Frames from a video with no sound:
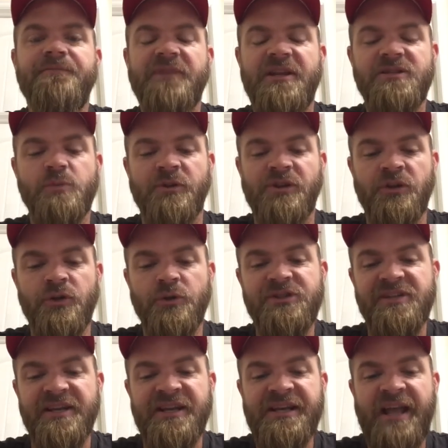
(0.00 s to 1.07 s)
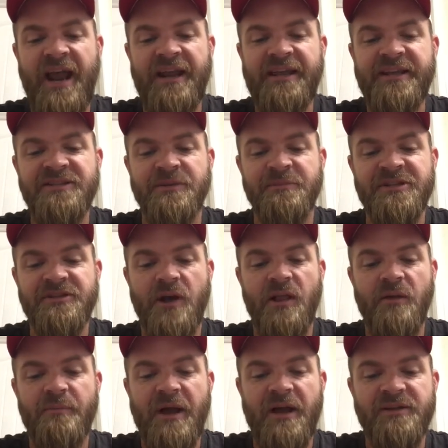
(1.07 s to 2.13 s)
That's what the New City Catechism is
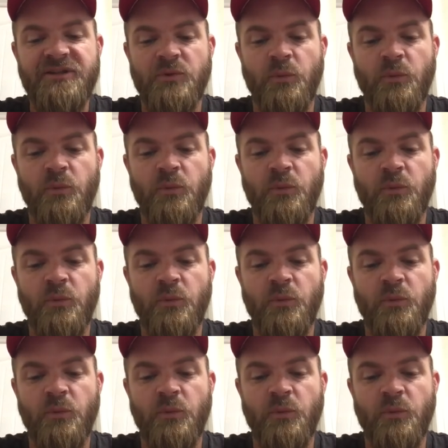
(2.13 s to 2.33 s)
all about.